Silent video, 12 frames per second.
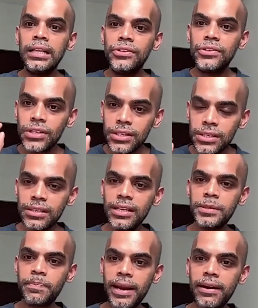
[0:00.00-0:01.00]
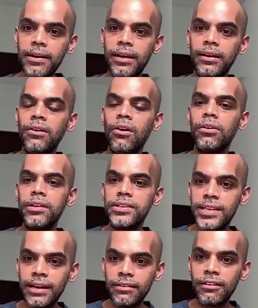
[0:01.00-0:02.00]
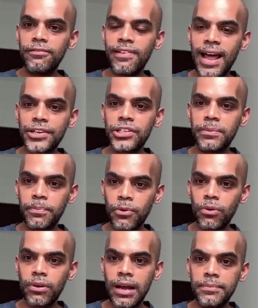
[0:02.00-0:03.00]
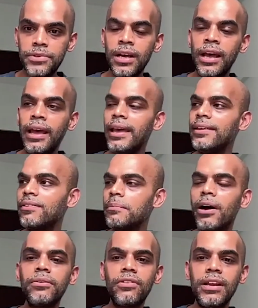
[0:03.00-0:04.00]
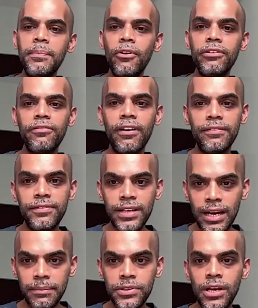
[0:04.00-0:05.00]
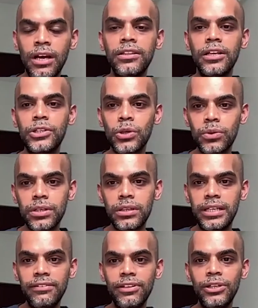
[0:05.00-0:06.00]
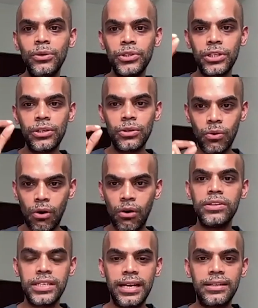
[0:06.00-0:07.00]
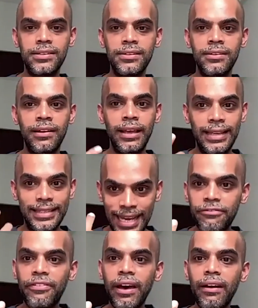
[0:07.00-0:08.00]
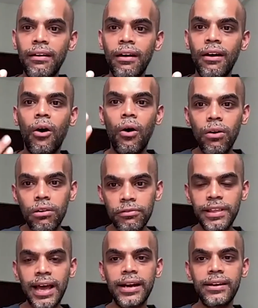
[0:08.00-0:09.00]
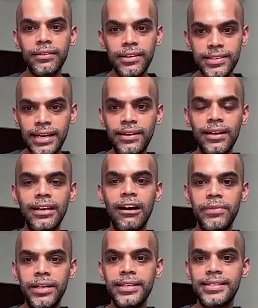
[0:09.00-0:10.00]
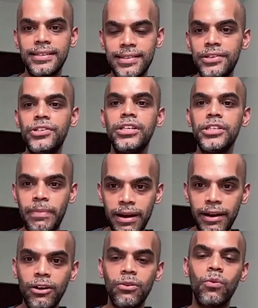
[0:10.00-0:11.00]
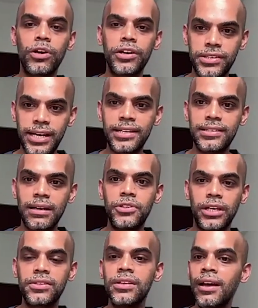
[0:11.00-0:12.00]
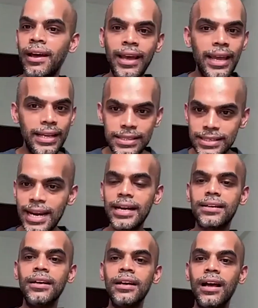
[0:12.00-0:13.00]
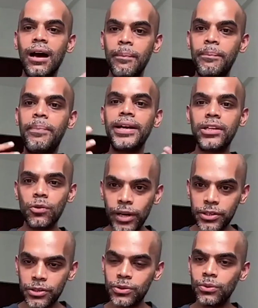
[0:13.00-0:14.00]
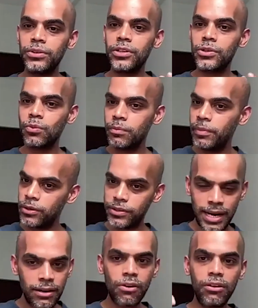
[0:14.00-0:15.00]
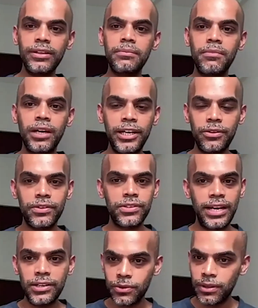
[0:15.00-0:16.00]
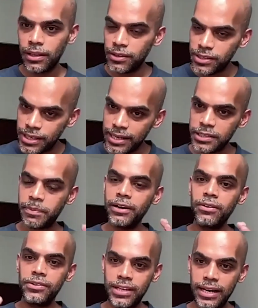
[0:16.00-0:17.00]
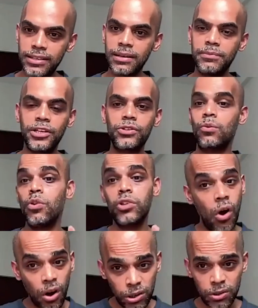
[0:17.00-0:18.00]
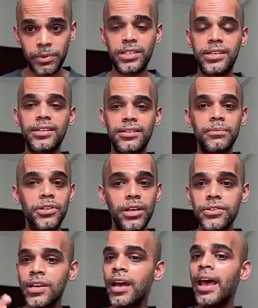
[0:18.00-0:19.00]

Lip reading: Just the spending on the central flagship programs is about 3.5 times the total devolution to all states. Is that fair? All of that, the central government is essentially spending on what are state subjects. Instead, a better way to do this would be to send all that money to the states so that the states spend on state subjects or what ought to be state subjects.